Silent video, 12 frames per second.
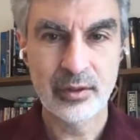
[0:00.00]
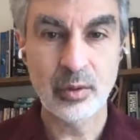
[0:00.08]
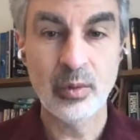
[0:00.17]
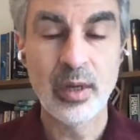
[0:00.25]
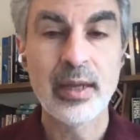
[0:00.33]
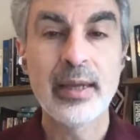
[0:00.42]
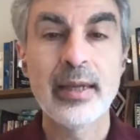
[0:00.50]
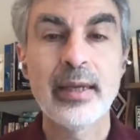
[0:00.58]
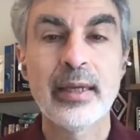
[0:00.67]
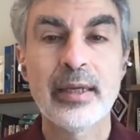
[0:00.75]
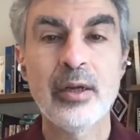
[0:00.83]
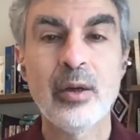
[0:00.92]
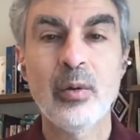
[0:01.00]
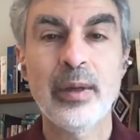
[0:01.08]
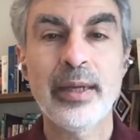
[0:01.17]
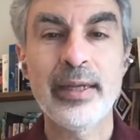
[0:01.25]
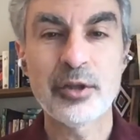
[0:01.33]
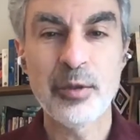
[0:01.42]
So, you
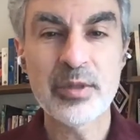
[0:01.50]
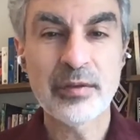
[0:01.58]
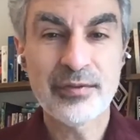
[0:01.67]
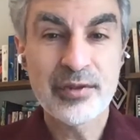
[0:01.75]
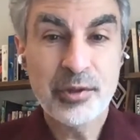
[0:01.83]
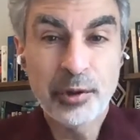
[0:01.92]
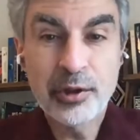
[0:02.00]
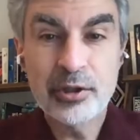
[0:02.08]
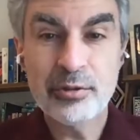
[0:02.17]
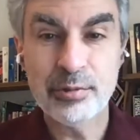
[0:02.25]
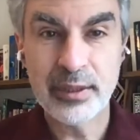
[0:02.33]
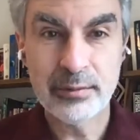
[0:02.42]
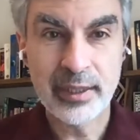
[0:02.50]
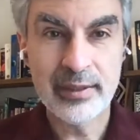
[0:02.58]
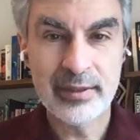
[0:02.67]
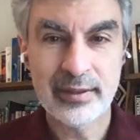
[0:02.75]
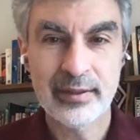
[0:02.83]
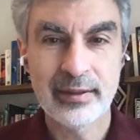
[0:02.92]
know, in terms of circuitry,
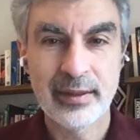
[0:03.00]
right?